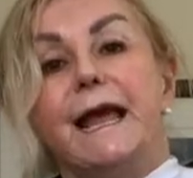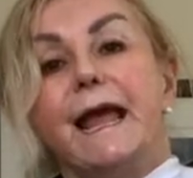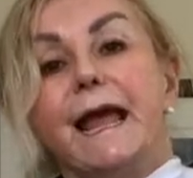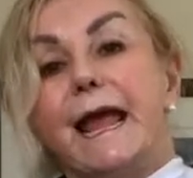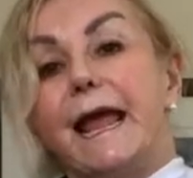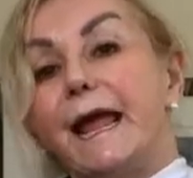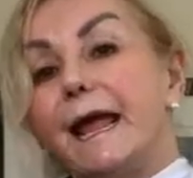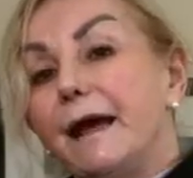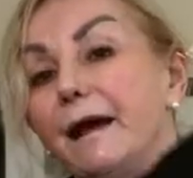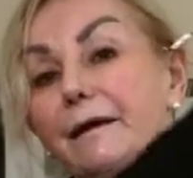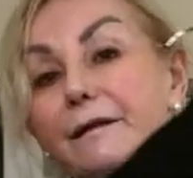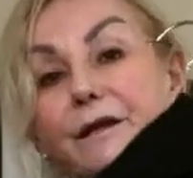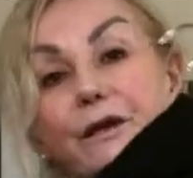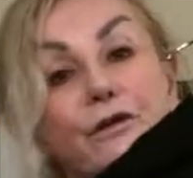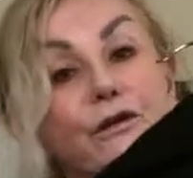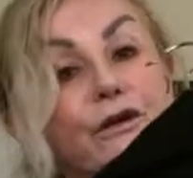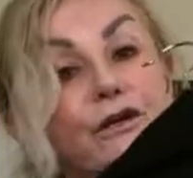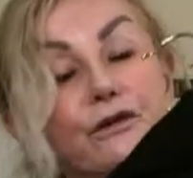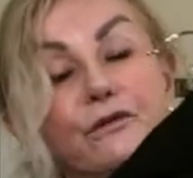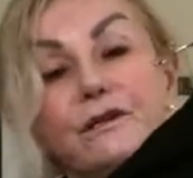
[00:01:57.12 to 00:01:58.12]
And you
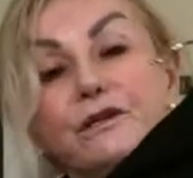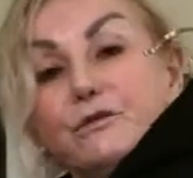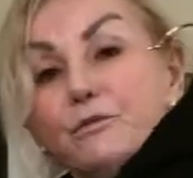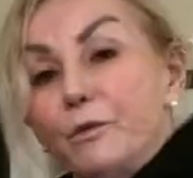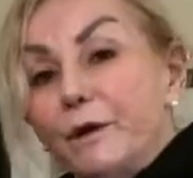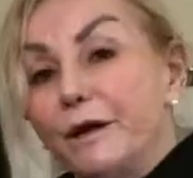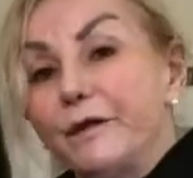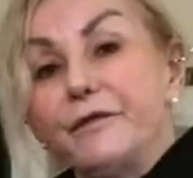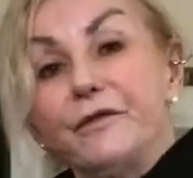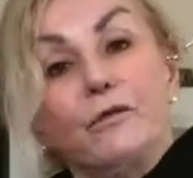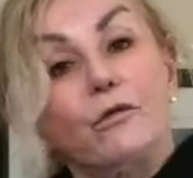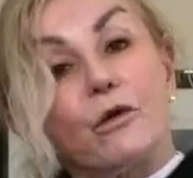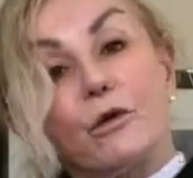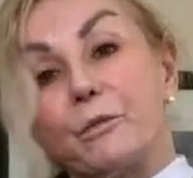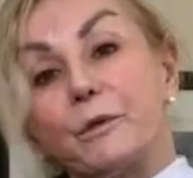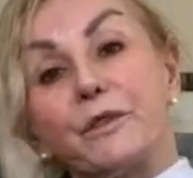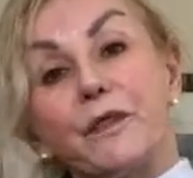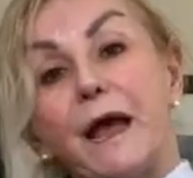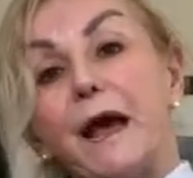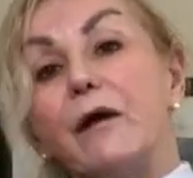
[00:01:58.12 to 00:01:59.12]
could do this with or
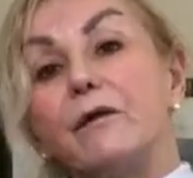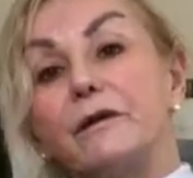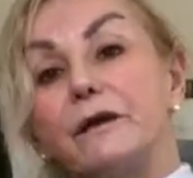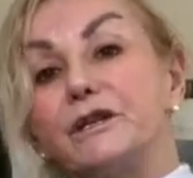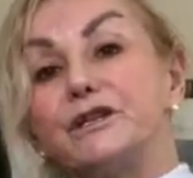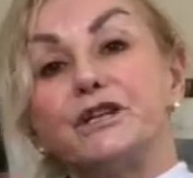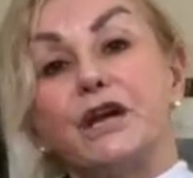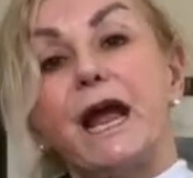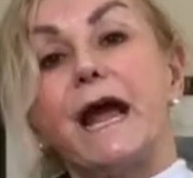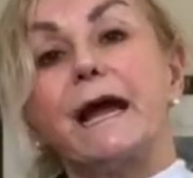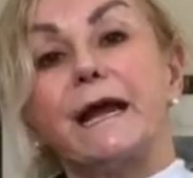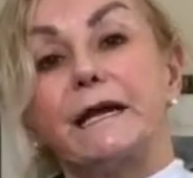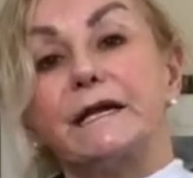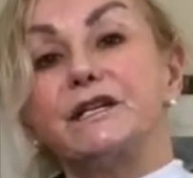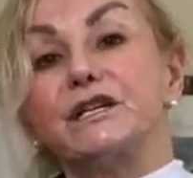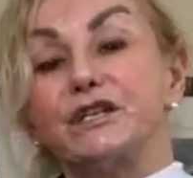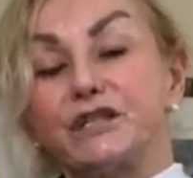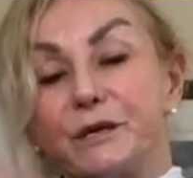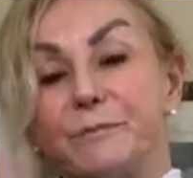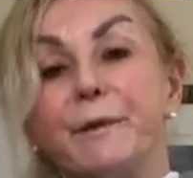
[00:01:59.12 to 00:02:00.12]
without a jacket,
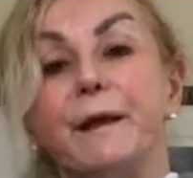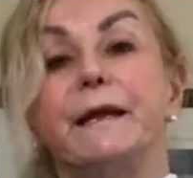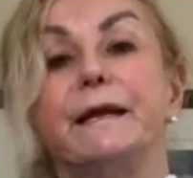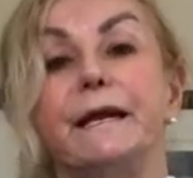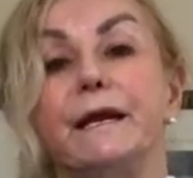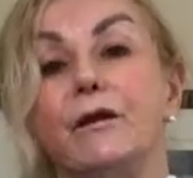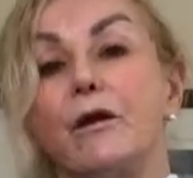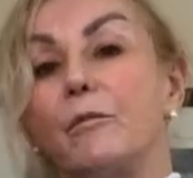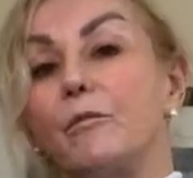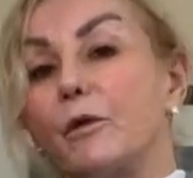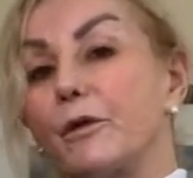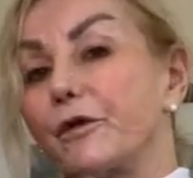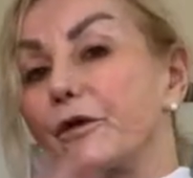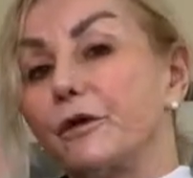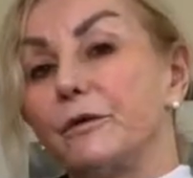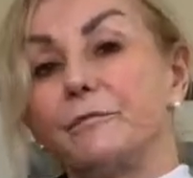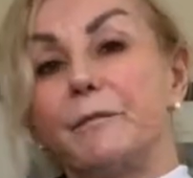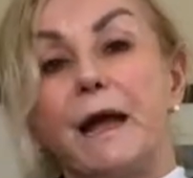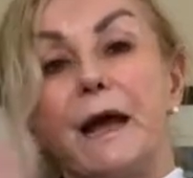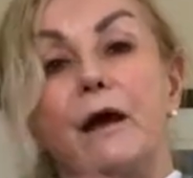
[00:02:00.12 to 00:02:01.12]
just depending on
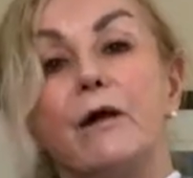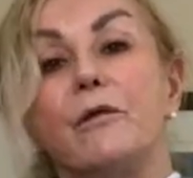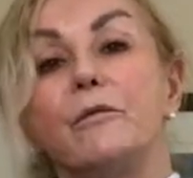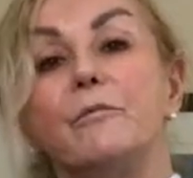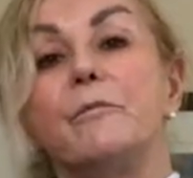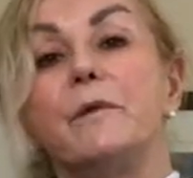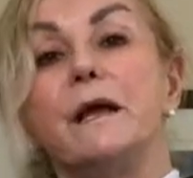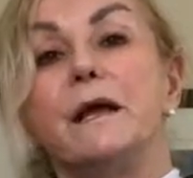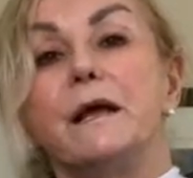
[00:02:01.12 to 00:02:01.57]
how